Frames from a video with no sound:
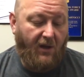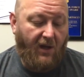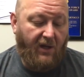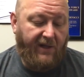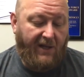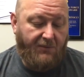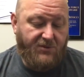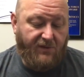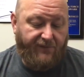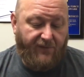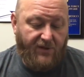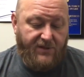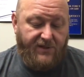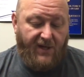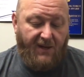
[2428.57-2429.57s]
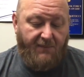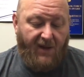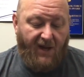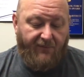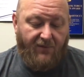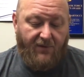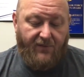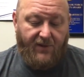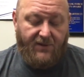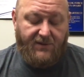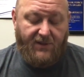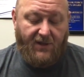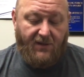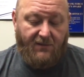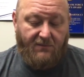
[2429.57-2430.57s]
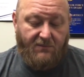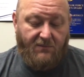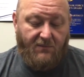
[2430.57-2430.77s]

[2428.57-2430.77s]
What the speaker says: and that was the first time ever that